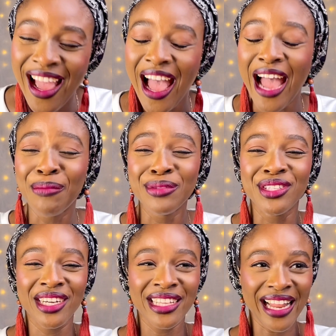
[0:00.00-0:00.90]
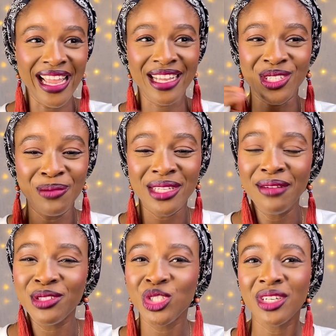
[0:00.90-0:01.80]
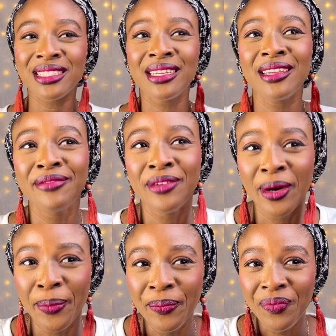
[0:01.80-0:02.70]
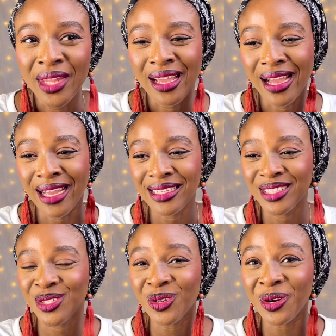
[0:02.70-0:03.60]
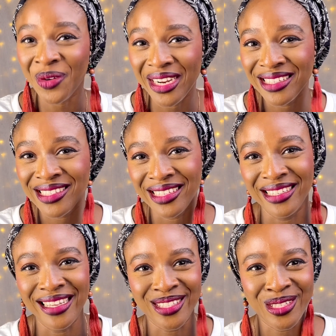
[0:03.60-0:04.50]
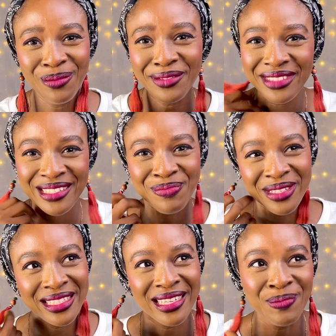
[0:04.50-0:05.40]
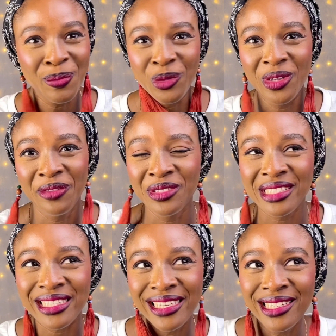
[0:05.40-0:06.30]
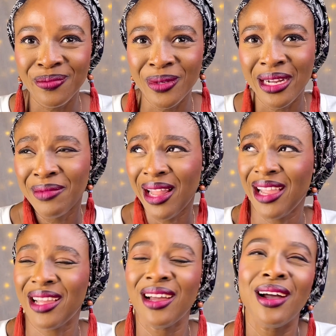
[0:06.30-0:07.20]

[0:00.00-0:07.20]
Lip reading: I'm done. Like, sometimes you just give up. And it's so crazy that some of these mistakes, people don't even see it, but I'm like,